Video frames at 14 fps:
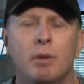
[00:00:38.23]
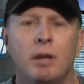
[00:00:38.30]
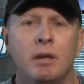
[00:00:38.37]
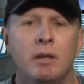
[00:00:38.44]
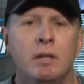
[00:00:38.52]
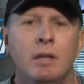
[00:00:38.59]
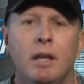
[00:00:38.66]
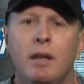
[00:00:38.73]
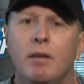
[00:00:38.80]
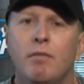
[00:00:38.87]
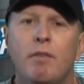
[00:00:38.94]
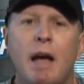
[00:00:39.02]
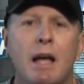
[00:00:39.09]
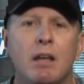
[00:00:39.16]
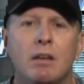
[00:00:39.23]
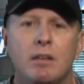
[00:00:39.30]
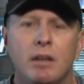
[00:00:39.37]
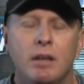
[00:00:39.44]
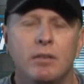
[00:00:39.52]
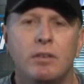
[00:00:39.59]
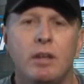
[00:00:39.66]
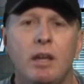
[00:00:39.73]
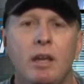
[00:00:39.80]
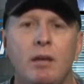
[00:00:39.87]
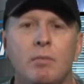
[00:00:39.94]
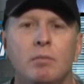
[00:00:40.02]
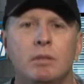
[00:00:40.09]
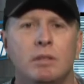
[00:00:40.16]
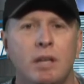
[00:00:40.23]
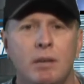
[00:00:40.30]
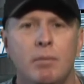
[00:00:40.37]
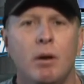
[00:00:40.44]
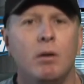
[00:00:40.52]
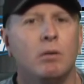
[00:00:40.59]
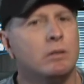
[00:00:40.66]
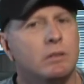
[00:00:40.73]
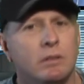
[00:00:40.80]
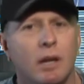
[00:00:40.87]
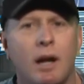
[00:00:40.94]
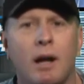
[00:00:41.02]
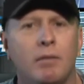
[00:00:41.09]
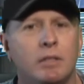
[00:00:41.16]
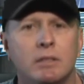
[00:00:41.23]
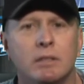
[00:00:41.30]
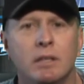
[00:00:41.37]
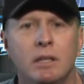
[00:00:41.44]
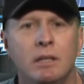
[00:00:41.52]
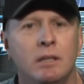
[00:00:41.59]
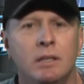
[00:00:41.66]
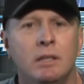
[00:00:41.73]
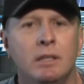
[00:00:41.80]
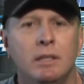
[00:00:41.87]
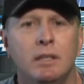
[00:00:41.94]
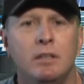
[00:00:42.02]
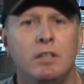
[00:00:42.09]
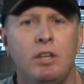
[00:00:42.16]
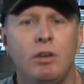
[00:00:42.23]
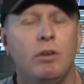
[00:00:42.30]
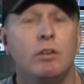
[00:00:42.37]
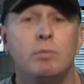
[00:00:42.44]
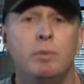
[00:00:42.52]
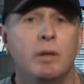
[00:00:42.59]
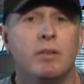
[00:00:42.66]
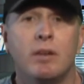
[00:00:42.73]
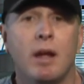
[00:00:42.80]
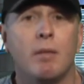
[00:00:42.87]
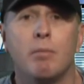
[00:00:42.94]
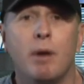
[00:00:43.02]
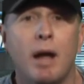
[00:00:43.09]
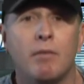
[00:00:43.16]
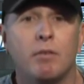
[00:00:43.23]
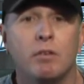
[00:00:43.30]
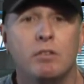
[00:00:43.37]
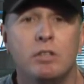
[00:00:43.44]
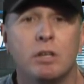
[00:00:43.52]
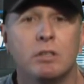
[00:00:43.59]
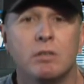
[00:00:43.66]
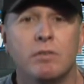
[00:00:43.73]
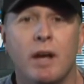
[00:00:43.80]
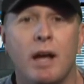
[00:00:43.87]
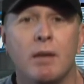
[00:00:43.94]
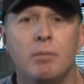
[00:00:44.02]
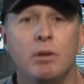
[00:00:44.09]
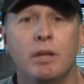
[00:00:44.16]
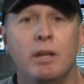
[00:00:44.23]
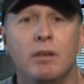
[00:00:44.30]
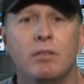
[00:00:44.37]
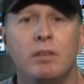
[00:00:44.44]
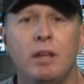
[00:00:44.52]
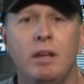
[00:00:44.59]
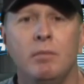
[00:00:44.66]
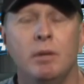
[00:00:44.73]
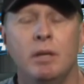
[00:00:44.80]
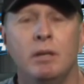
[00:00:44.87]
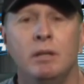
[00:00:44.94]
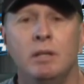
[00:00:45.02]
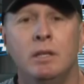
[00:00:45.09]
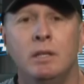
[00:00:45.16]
But and the value to his team, Tebow, obviously, is huge, but Sam Bradford's just as valuable to his team, and